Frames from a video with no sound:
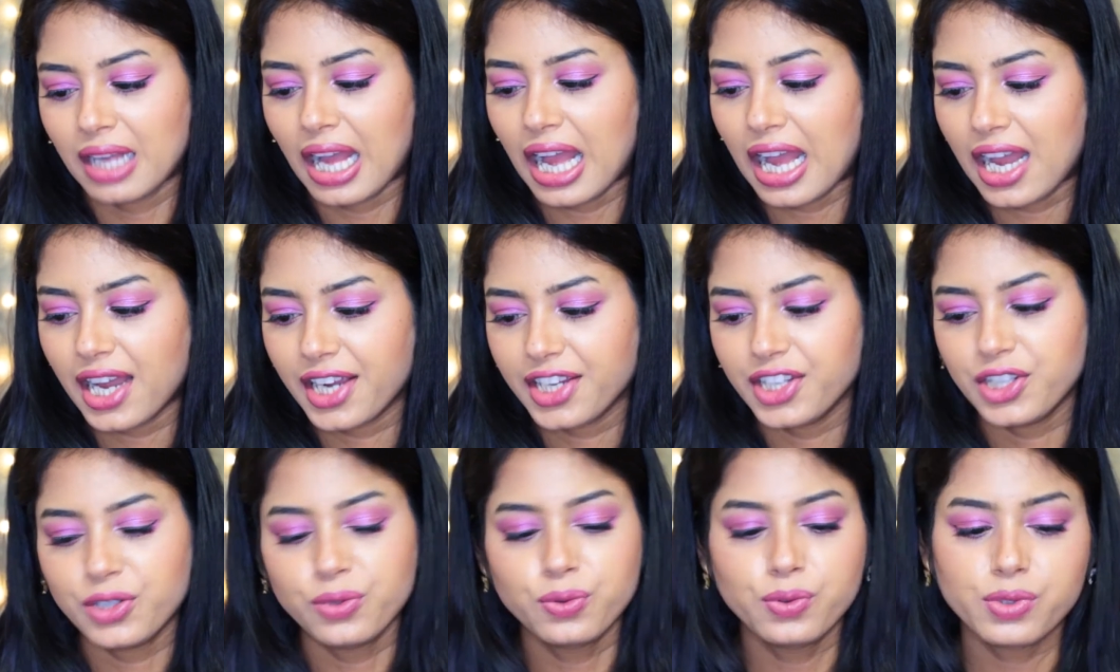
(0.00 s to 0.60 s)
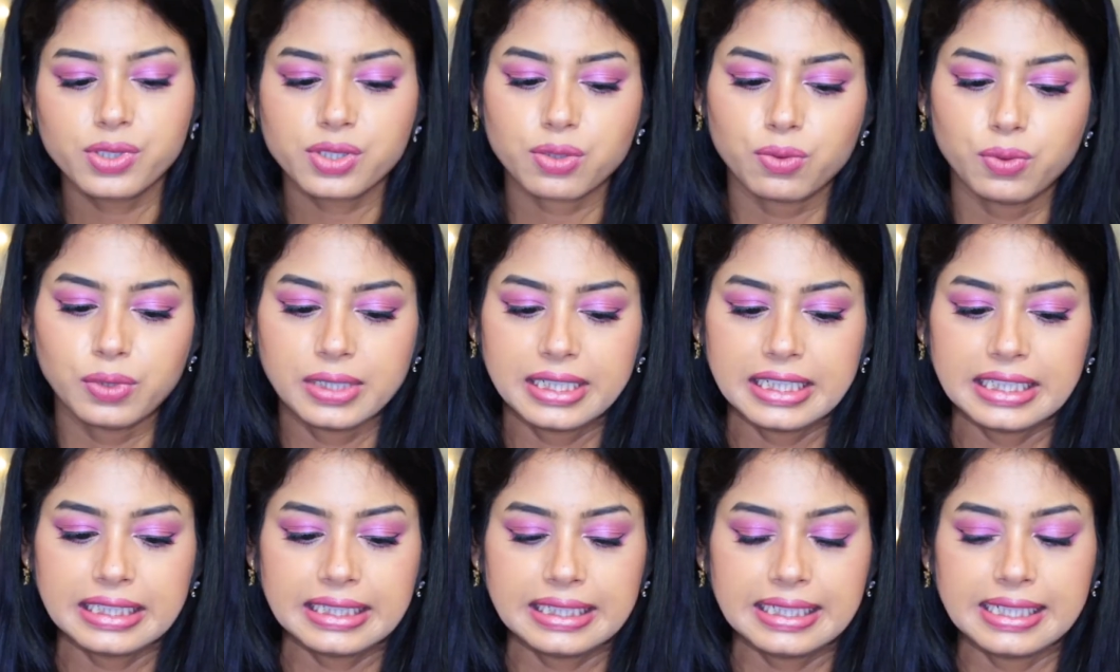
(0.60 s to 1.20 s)
I use
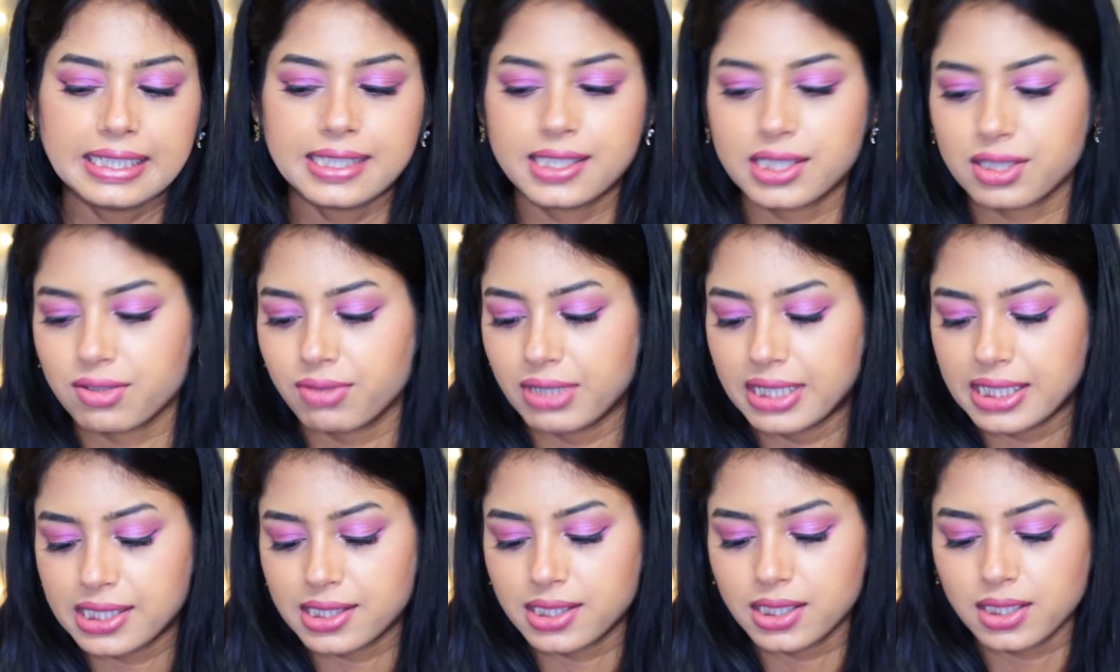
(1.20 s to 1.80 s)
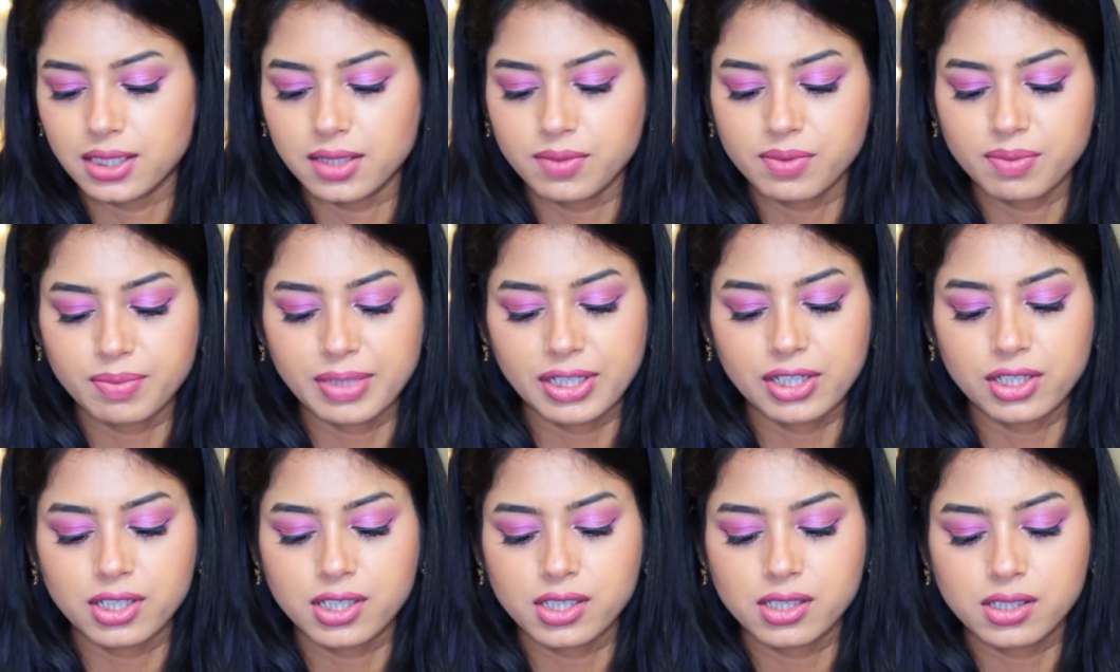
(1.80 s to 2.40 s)
only these three serums
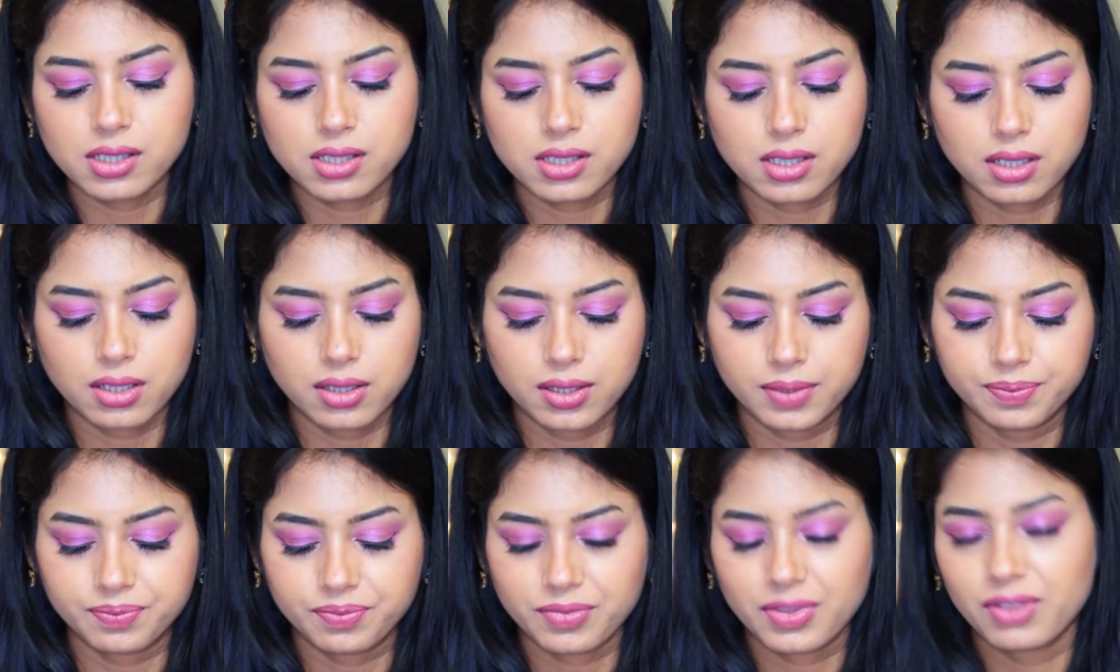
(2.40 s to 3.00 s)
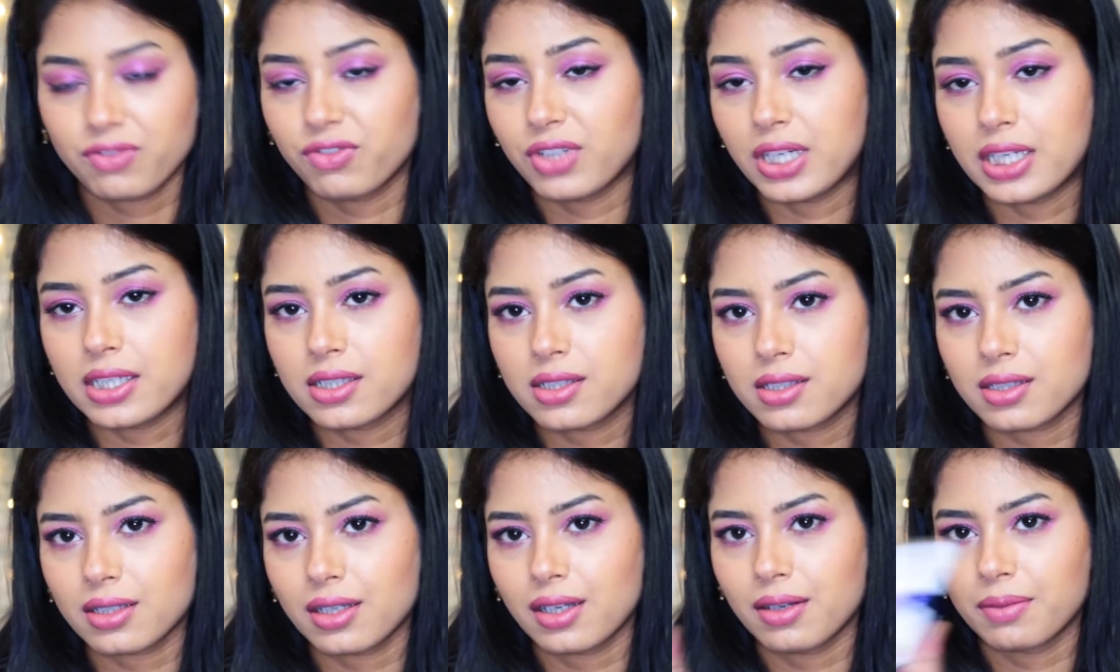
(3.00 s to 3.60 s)
because
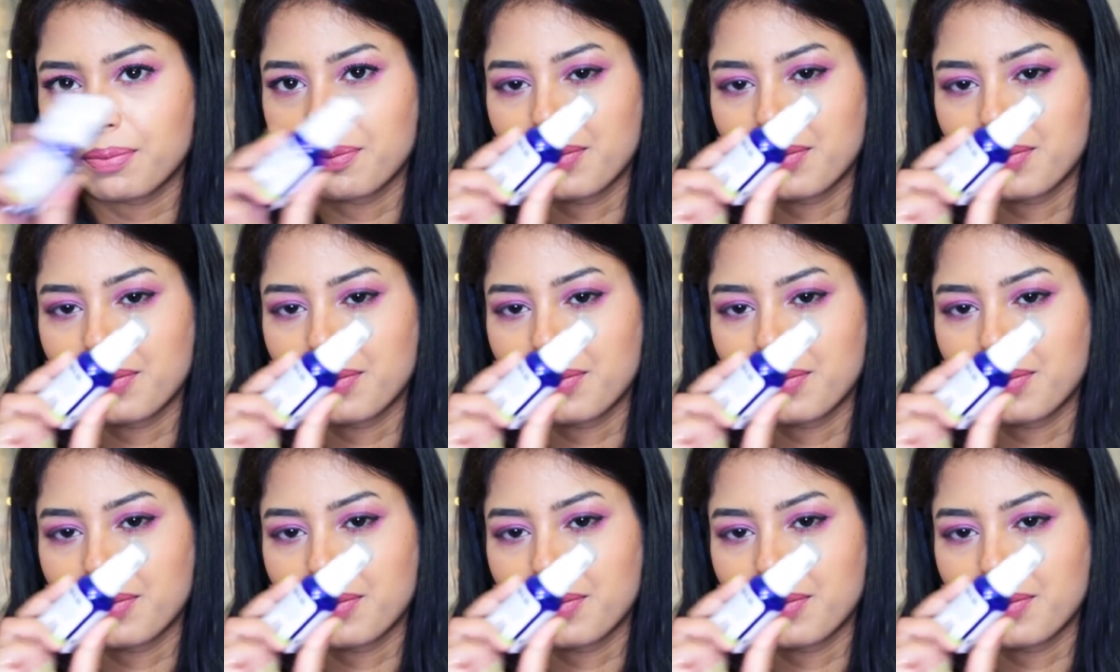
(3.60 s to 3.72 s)
once